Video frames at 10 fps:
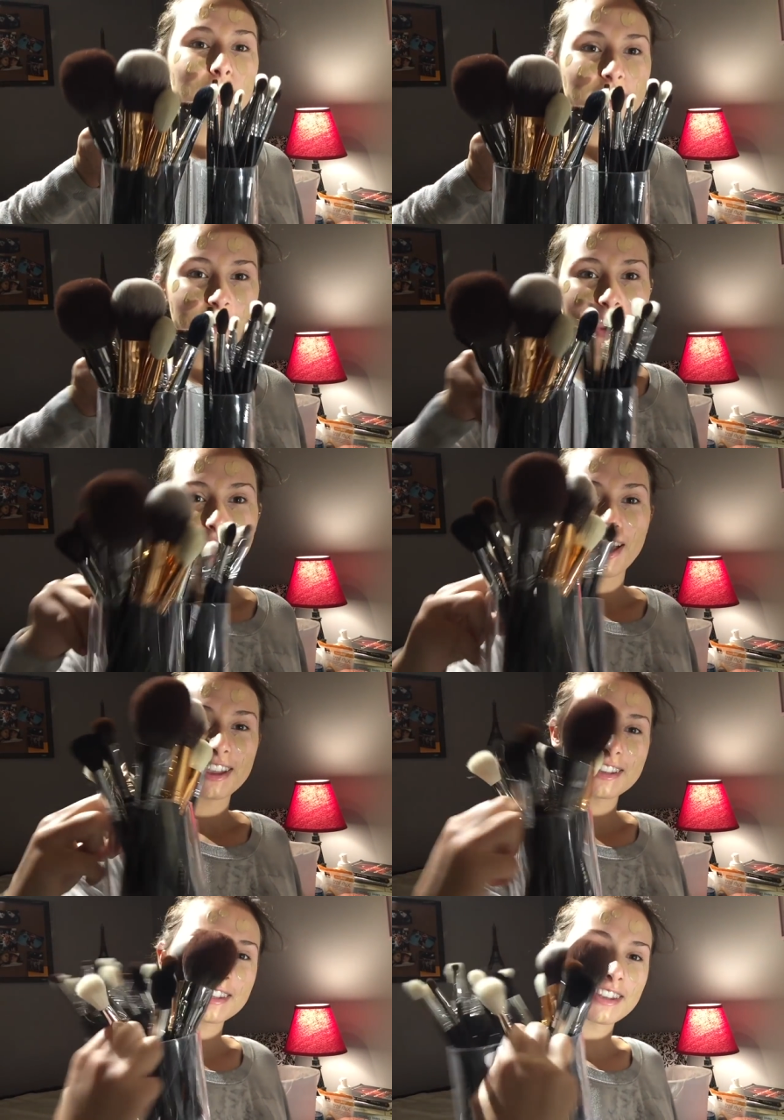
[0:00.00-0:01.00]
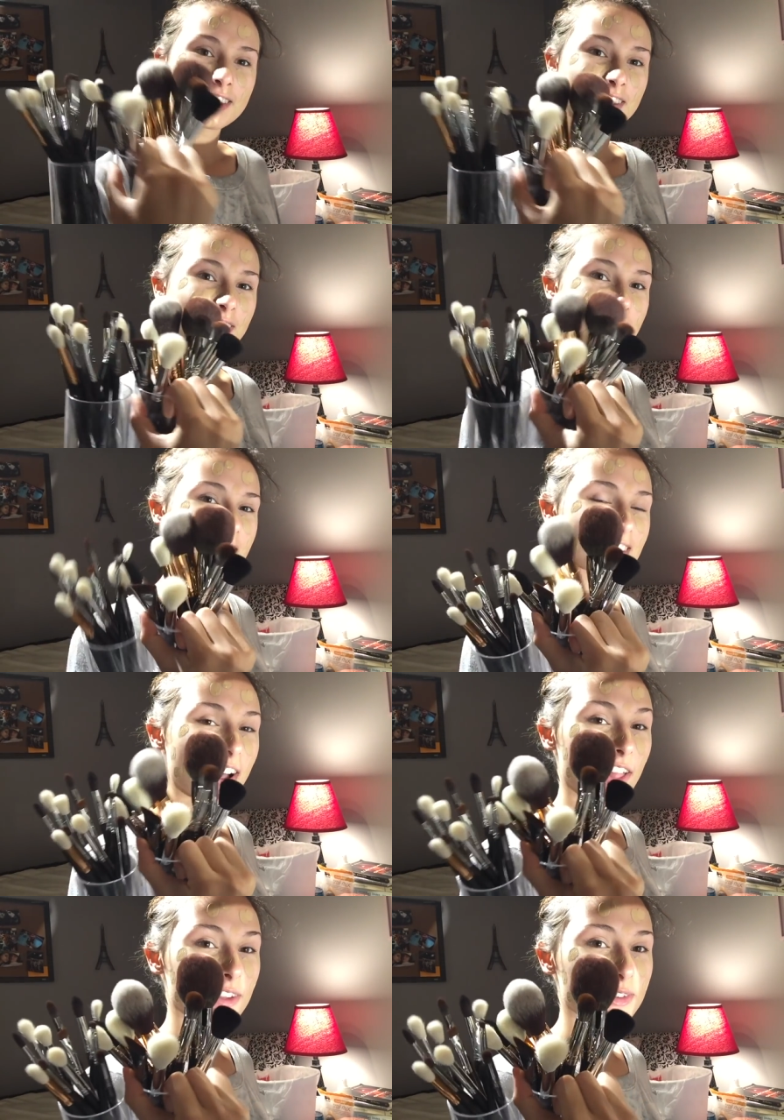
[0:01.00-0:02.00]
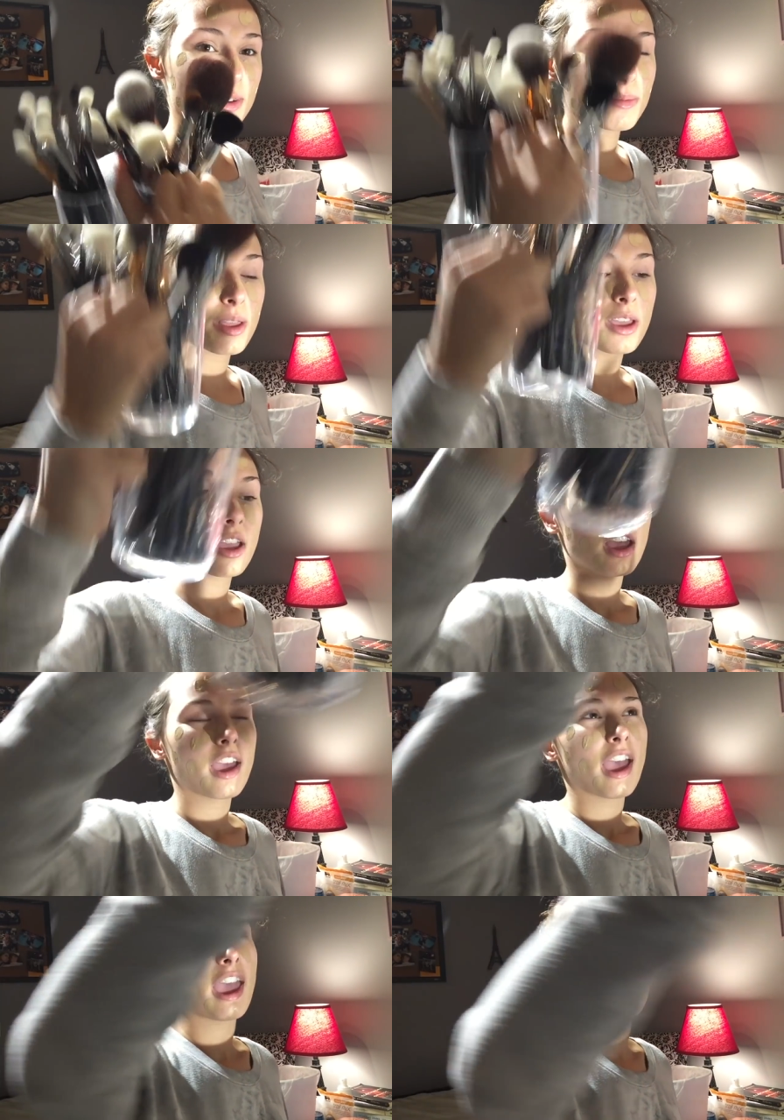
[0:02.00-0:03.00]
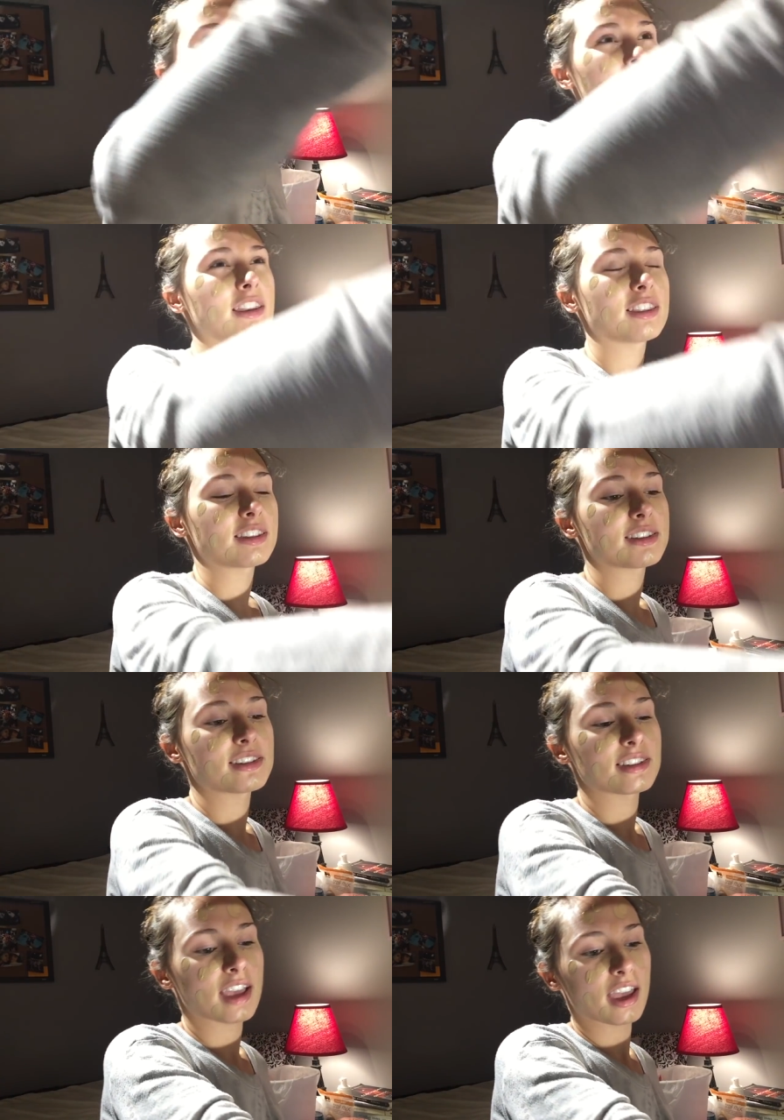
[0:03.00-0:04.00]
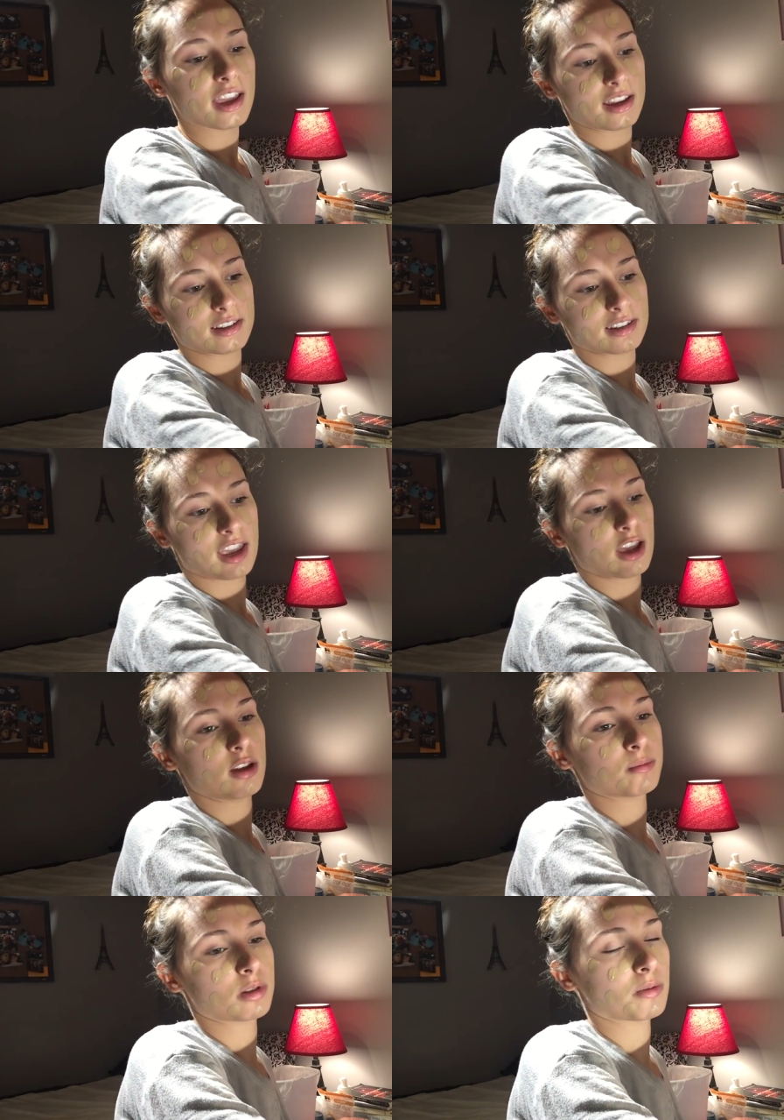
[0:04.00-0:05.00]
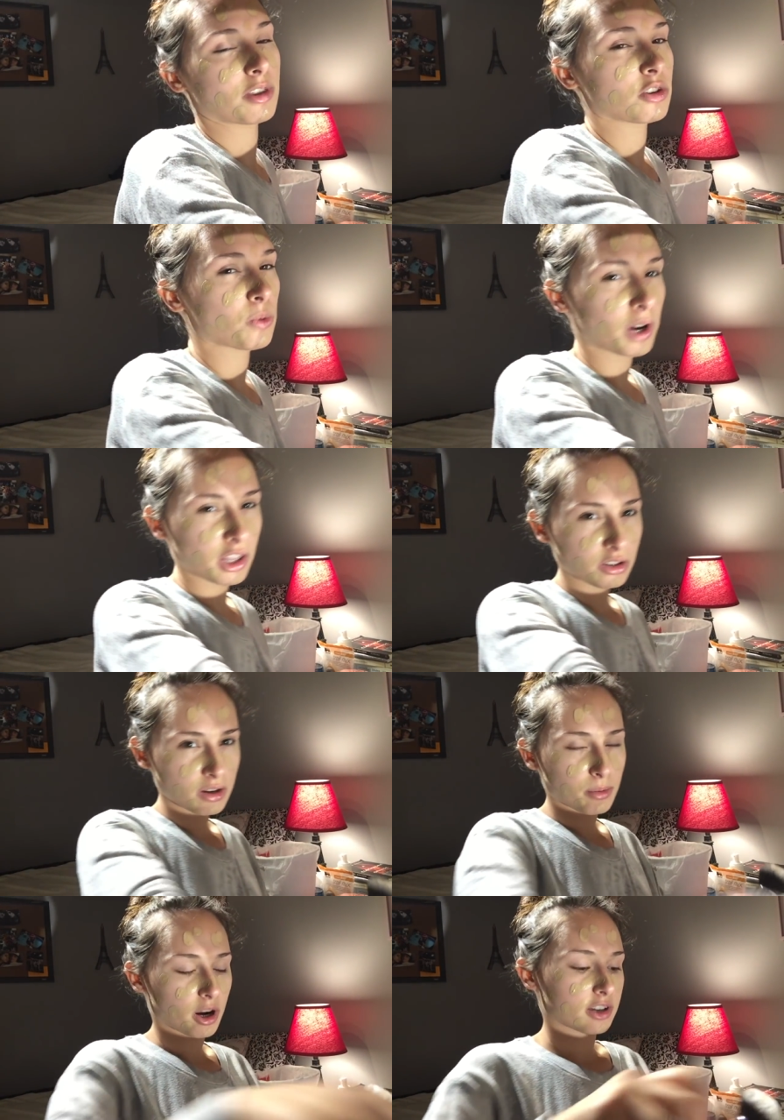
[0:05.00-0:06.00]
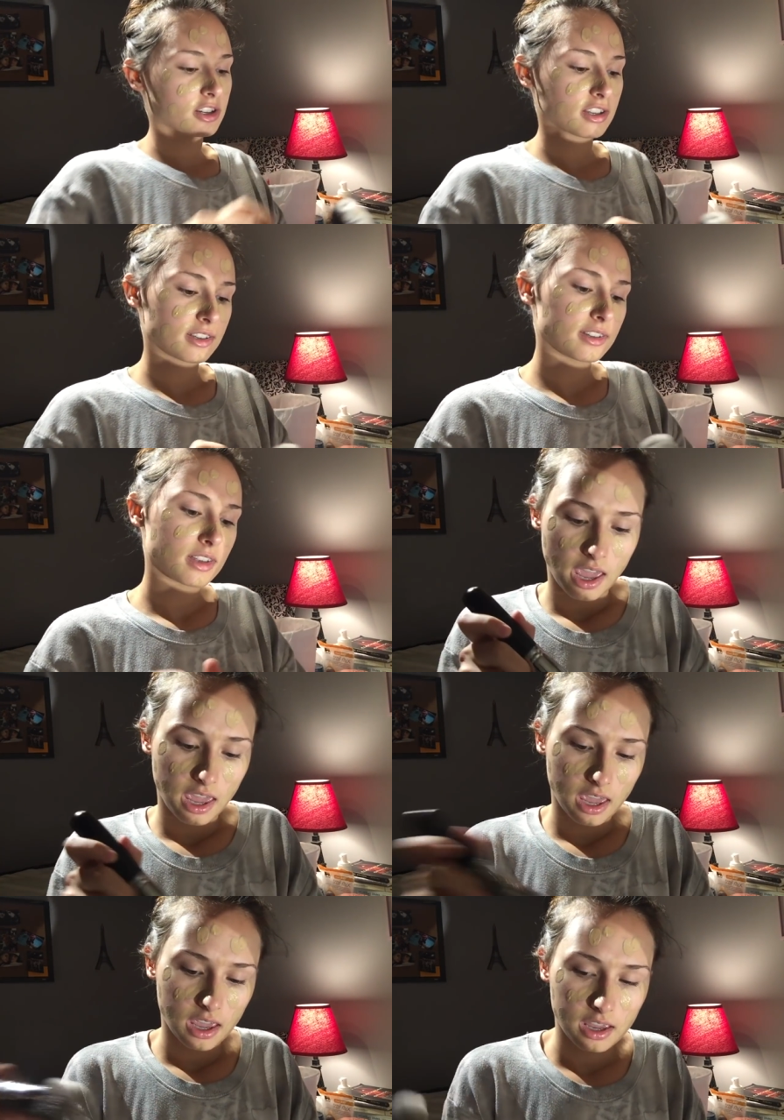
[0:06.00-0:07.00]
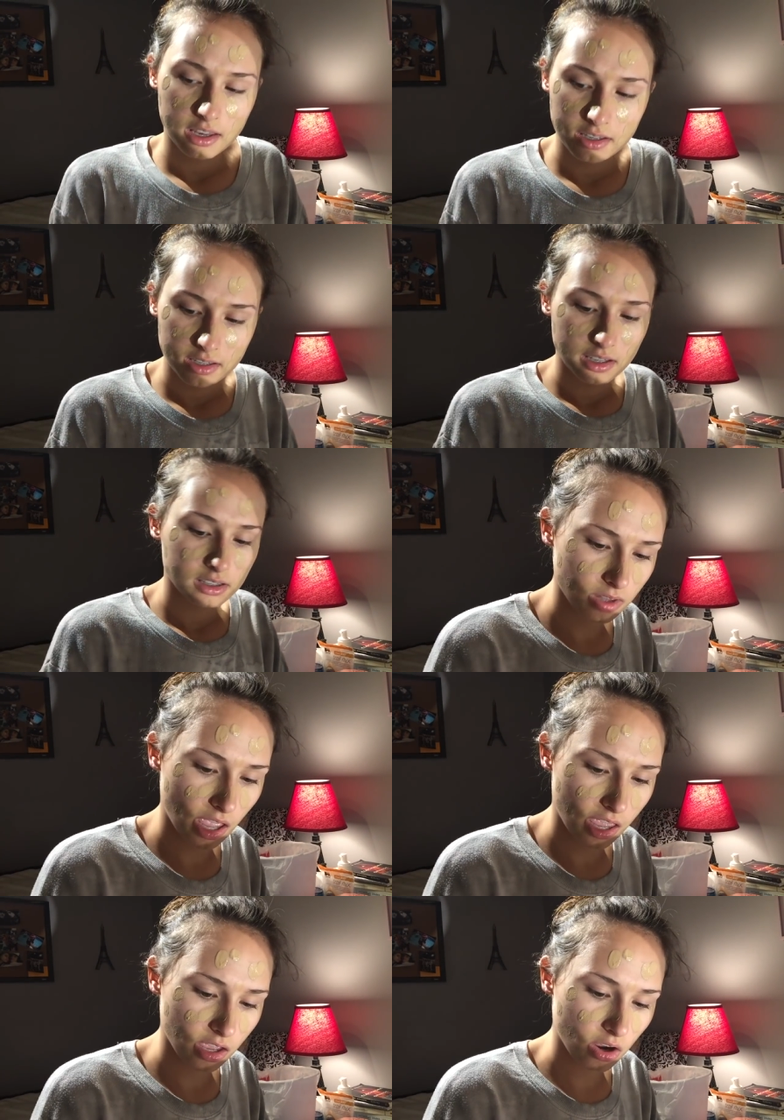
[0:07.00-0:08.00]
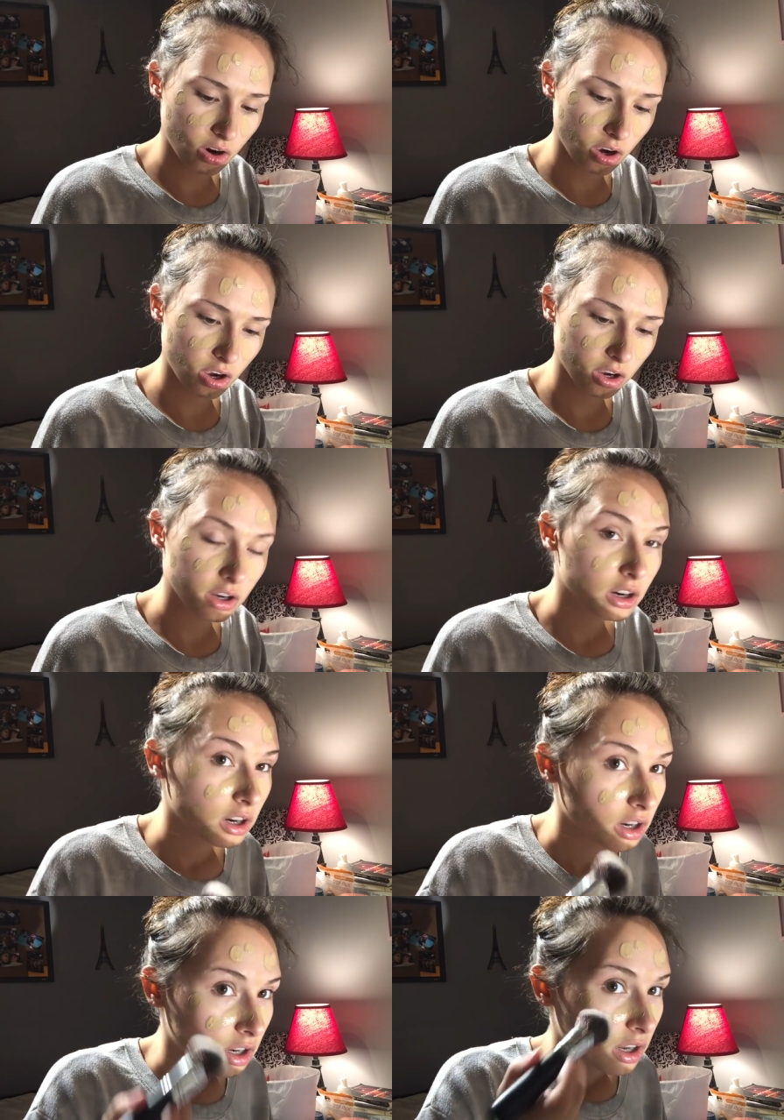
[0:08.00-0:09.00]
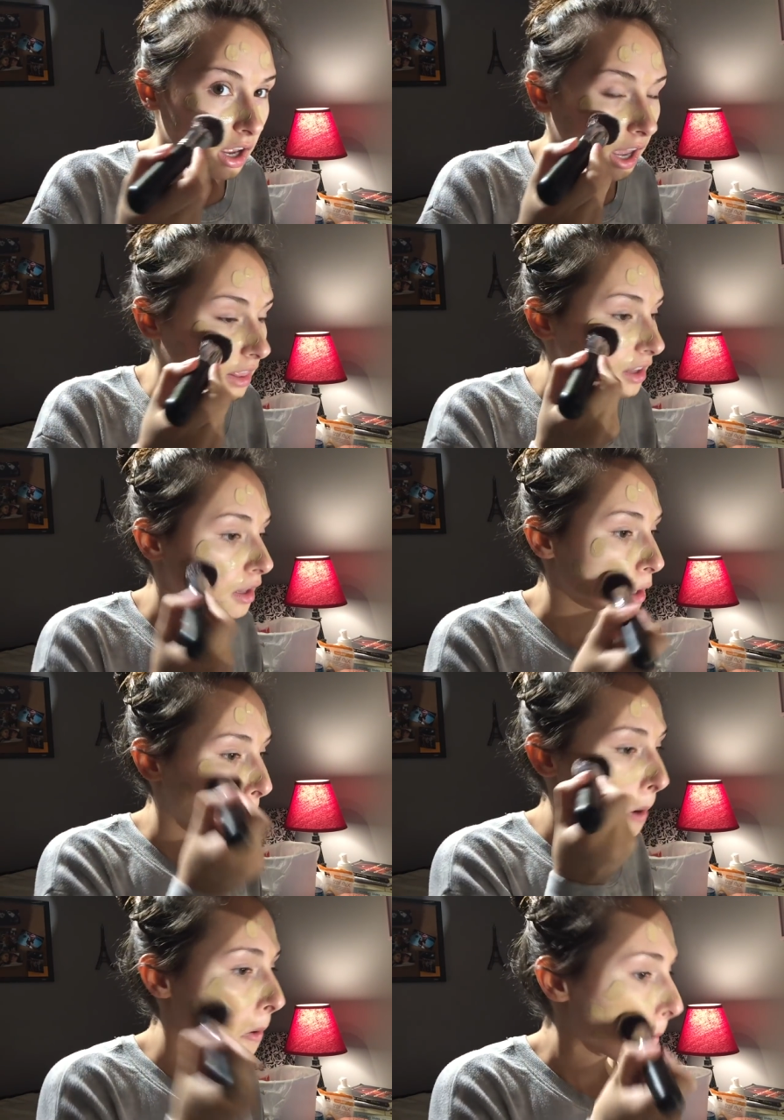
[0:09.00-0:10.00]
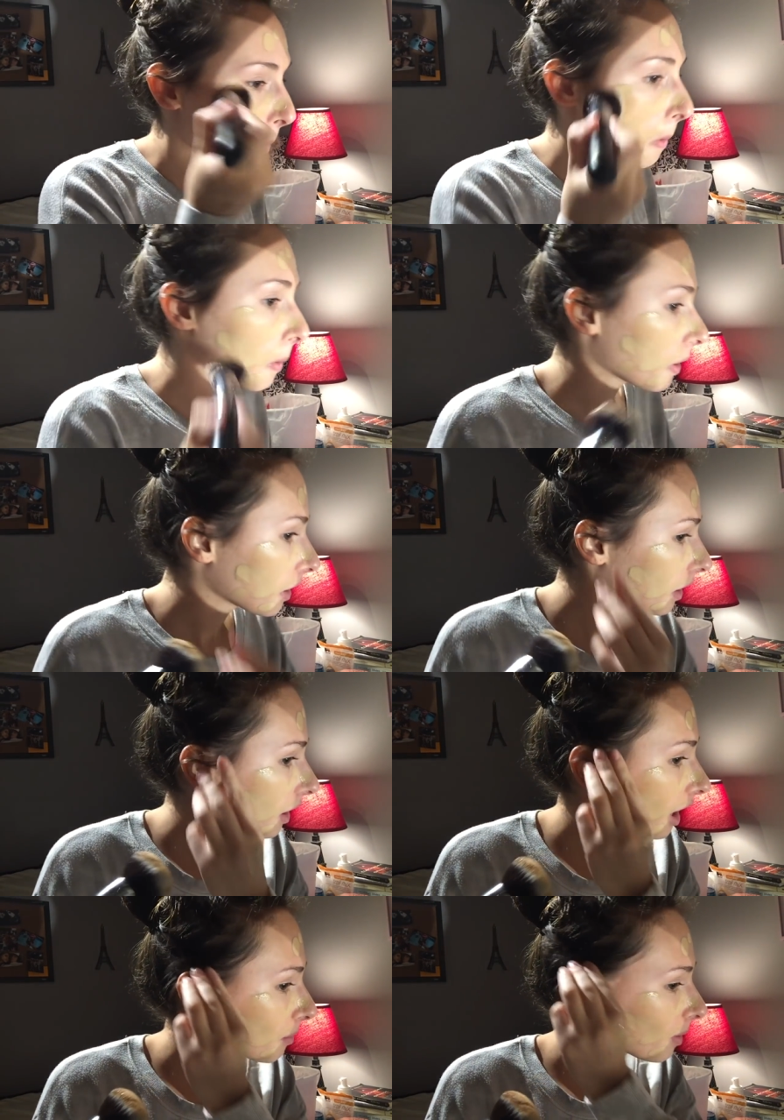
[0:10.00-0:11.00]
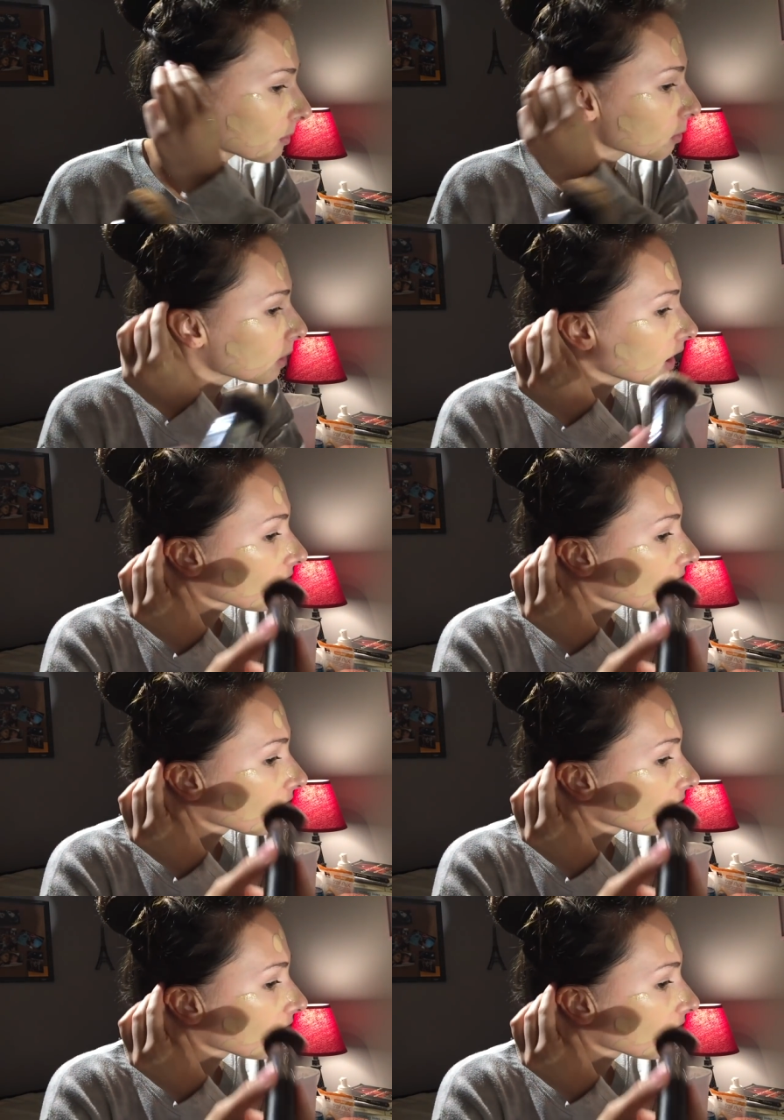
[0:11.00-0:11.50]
with you guys. So this is all of them. And the set comes with 23 brushes, and they are, I think the total came up to be